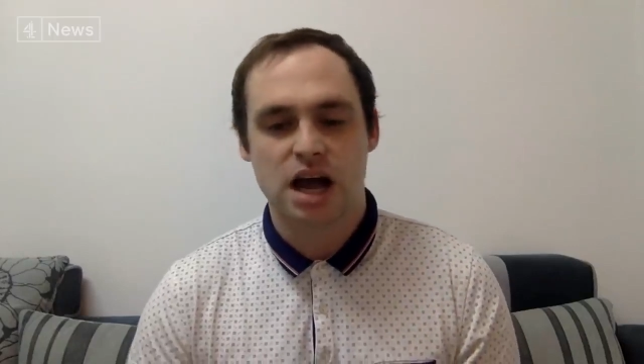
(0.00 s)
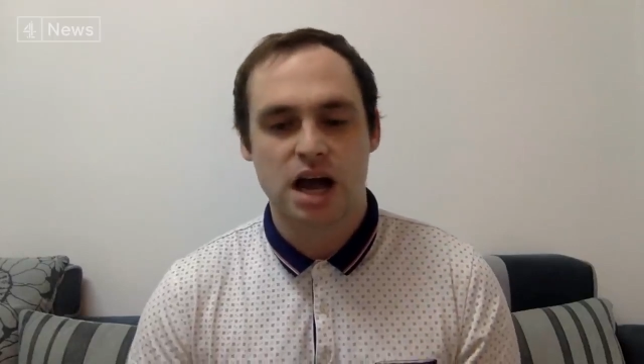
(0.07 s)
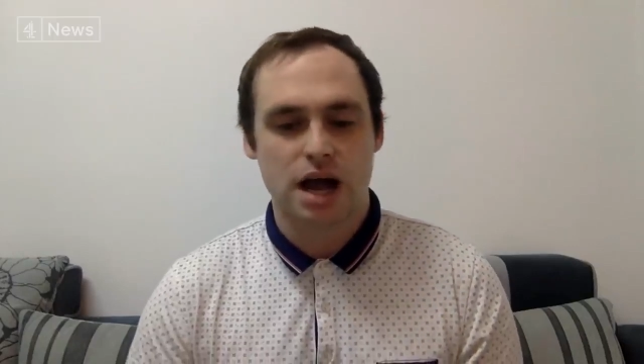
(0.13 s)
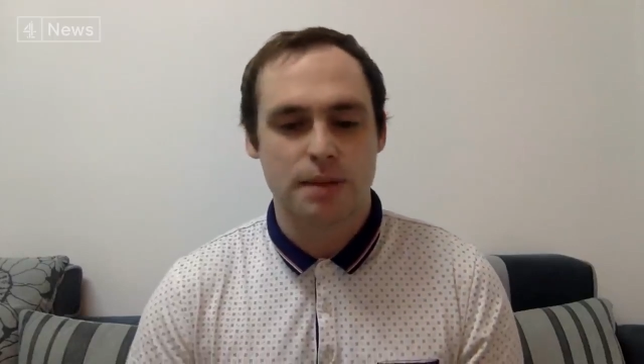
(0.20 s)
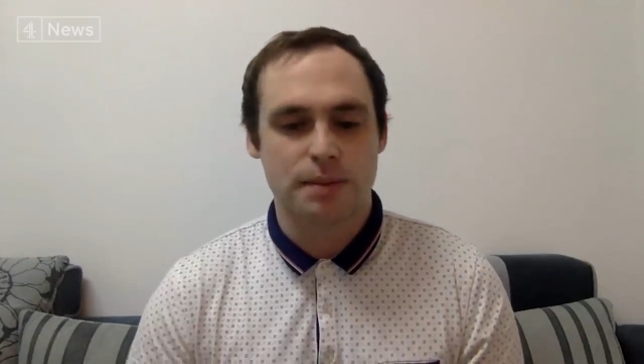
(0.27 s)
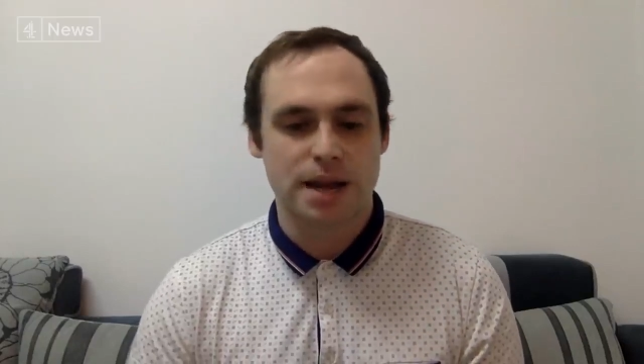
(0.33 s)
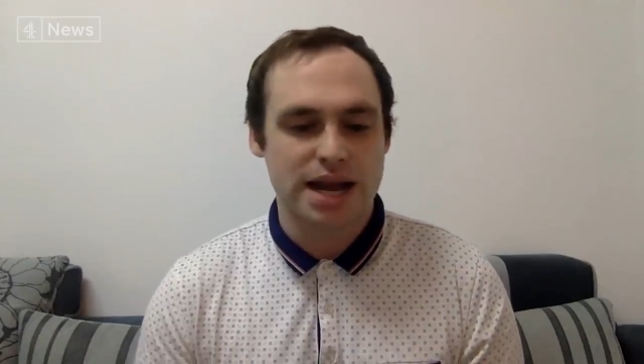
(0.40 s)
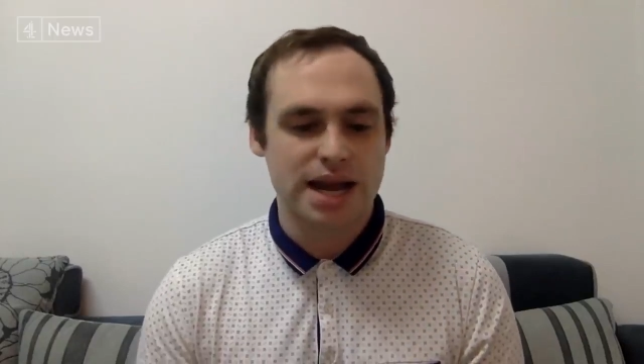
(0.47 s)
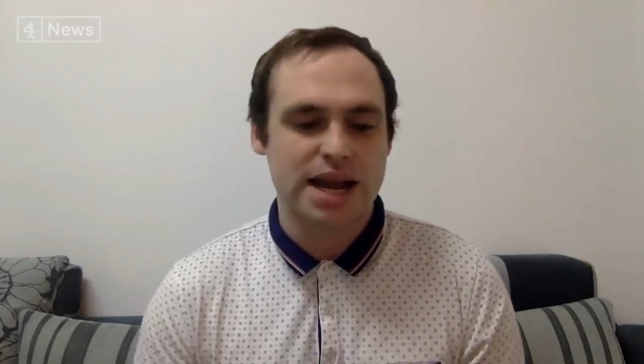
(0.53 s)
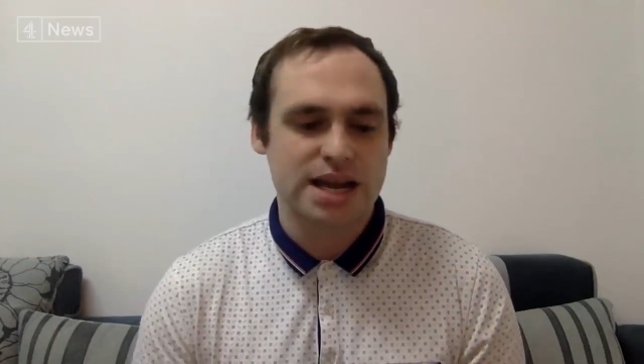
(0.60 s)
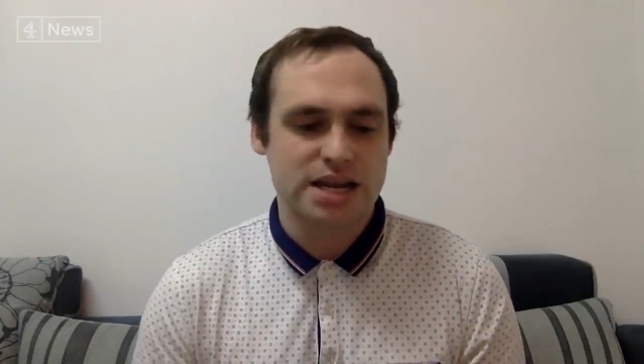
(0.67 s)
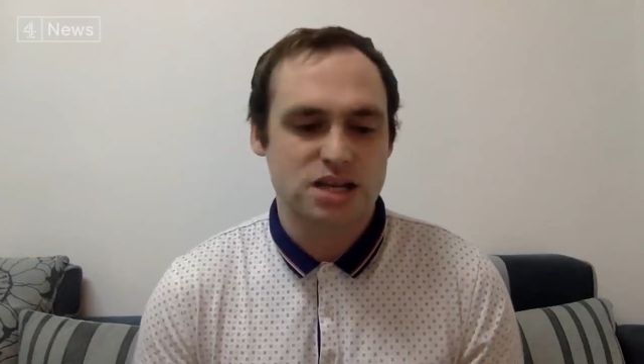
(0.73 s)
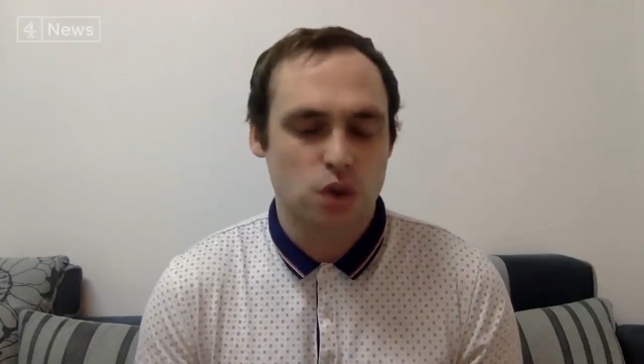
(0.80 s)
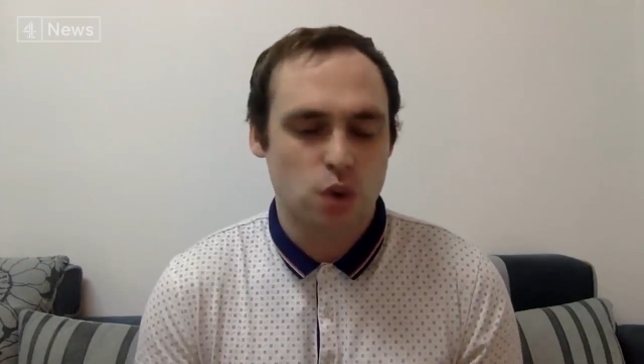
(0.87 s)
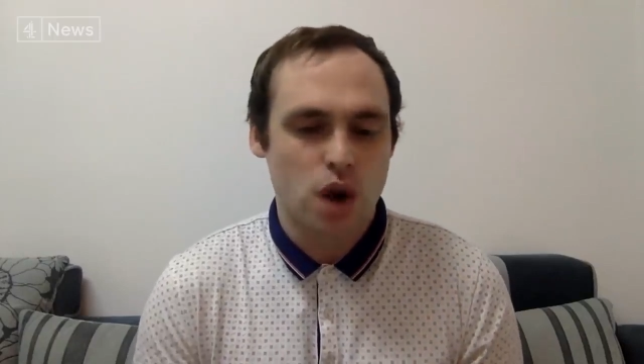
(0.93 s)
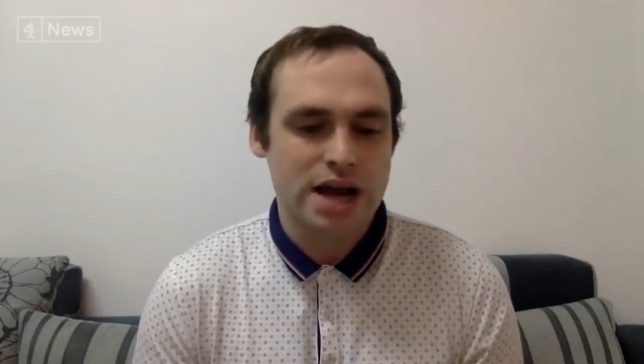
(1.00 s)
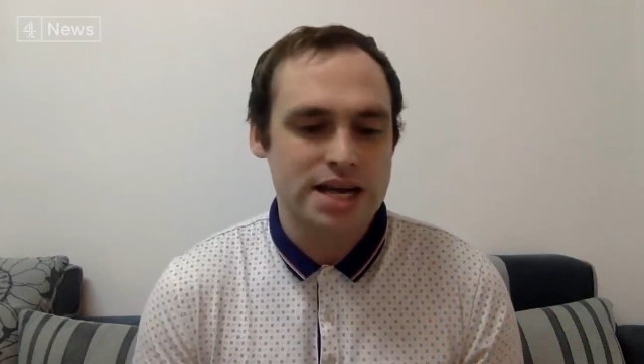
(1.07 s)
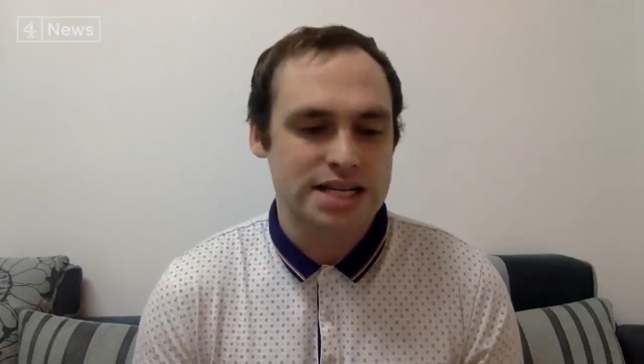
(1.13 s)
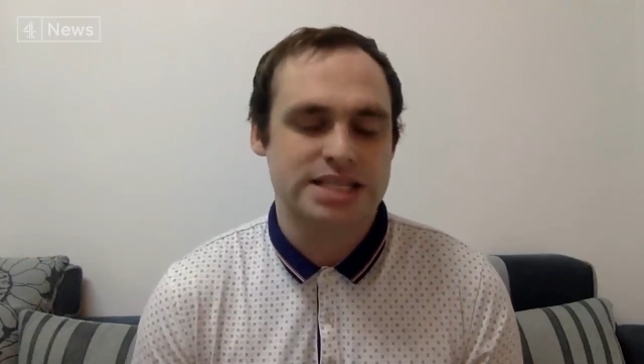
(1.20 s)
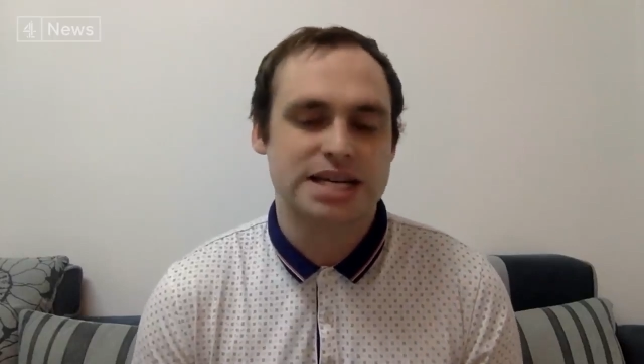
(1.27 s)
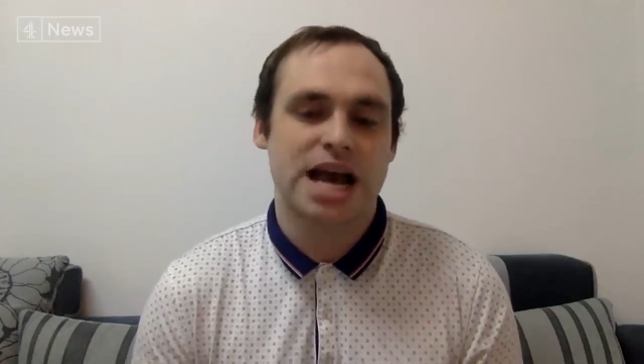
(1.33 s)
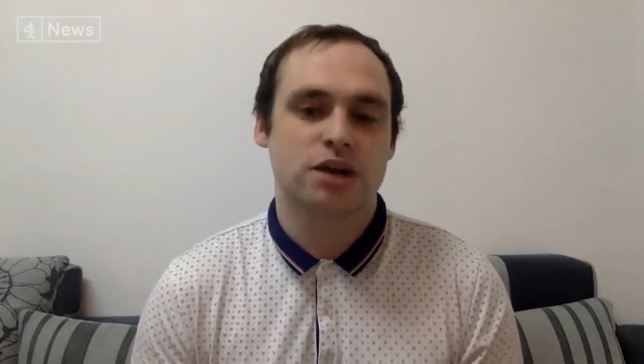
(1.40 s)
It's quite
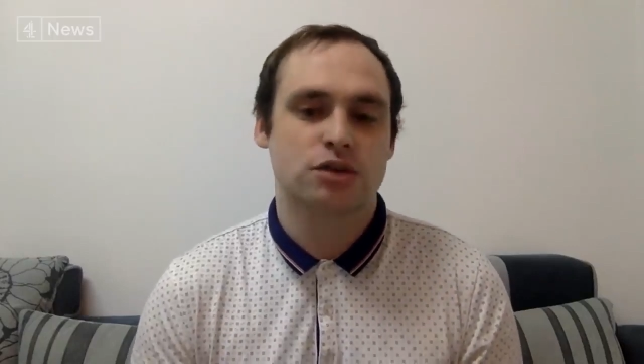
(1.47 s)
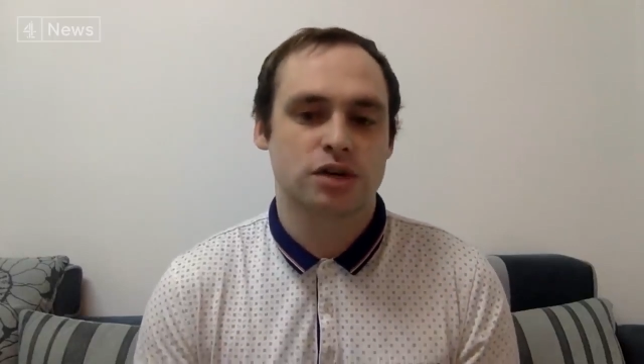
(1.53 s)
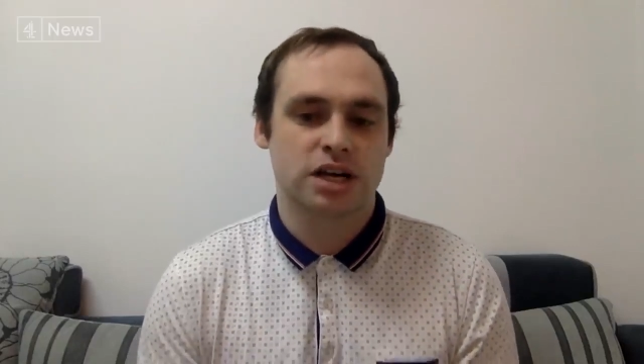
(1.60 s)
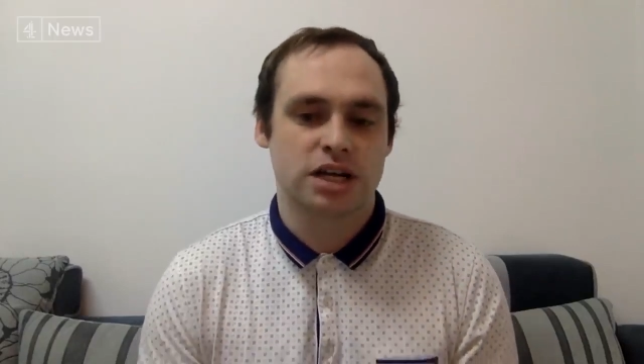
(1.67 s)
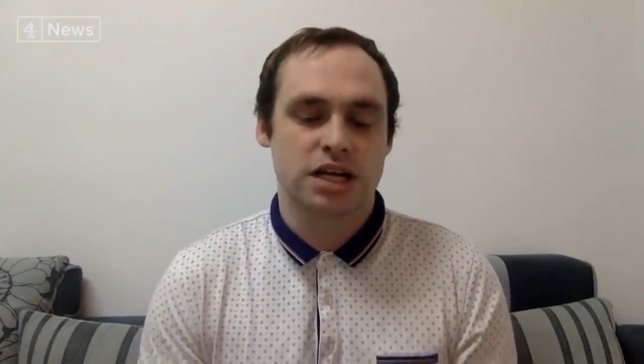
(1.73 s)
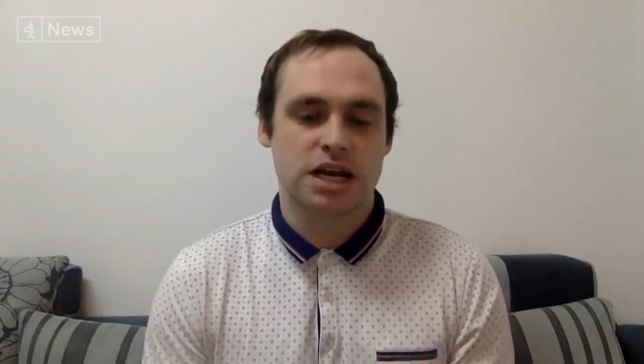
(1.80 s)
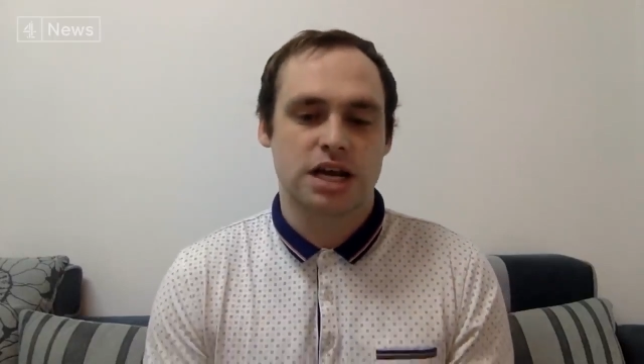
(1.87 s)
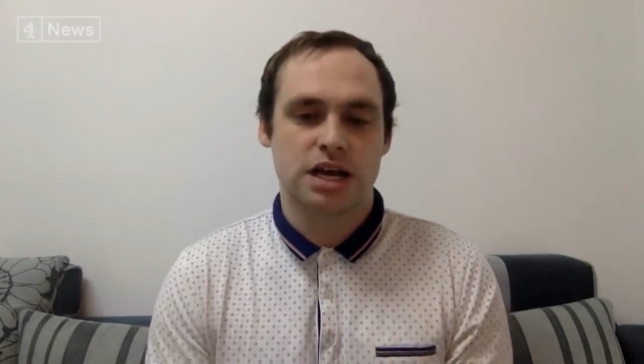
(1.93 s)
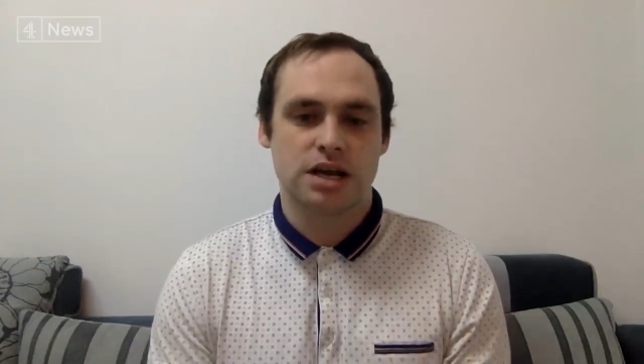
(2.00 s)
sad, really.